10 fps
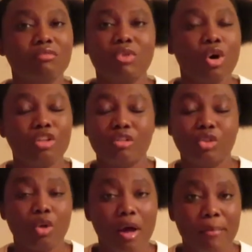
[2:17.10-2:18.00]
other
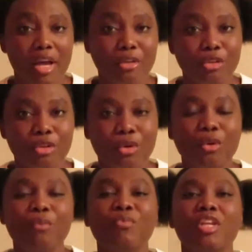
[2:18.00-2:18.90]
drama, you
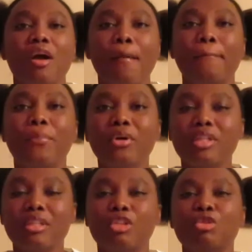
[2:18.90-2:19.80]
know,
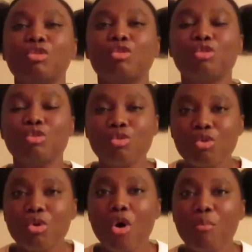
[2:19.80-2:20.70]
but those
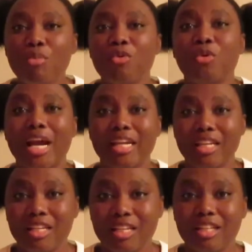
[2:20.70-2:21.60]
two couple right
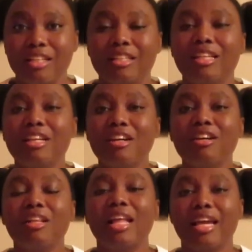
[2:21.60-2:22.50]
here, they
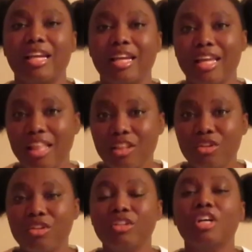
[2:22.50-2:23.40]
are like
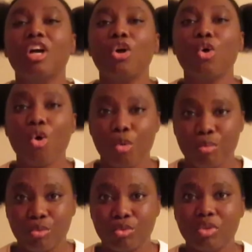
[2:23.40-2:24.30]
elder
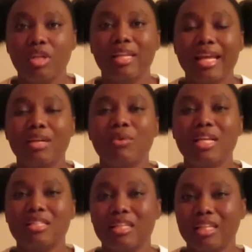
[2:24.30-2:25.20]
couple. Like when
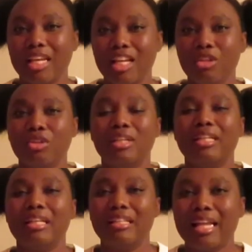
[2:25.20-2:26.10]
I said elder,
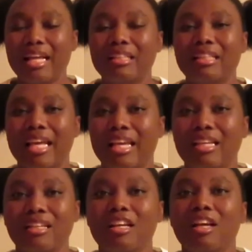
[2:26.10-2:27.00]
not
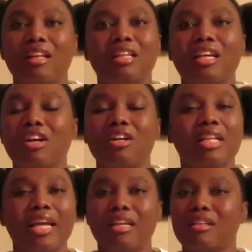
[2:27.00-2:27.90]
like they are
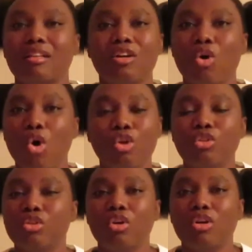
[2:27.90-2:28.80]
like
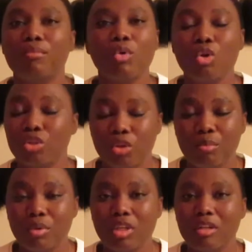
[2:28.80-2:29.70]
elderly,